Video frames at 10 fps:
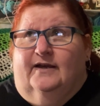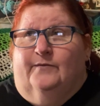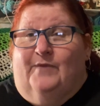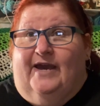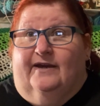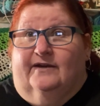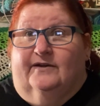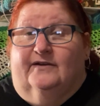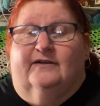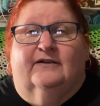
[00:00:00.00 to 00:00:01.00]
May,
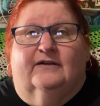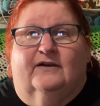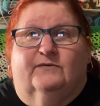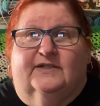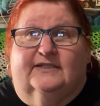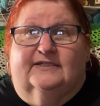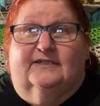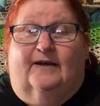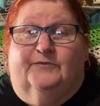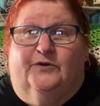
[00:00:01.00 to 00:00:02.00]

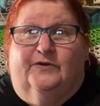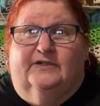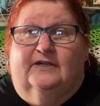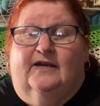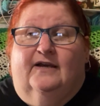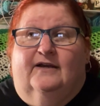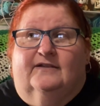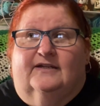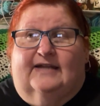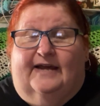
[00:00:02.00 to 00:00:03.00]
since I'm doing
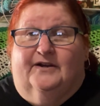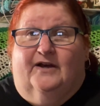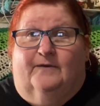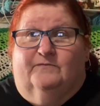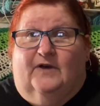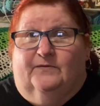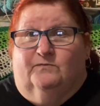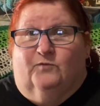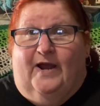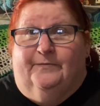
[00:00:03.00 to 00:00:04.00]
the
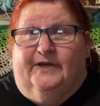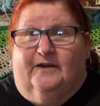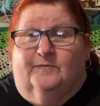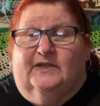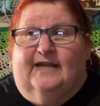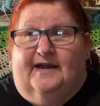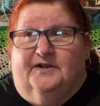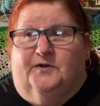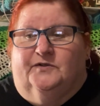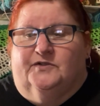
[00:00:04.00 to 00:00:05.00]
I'm wrapping up the 900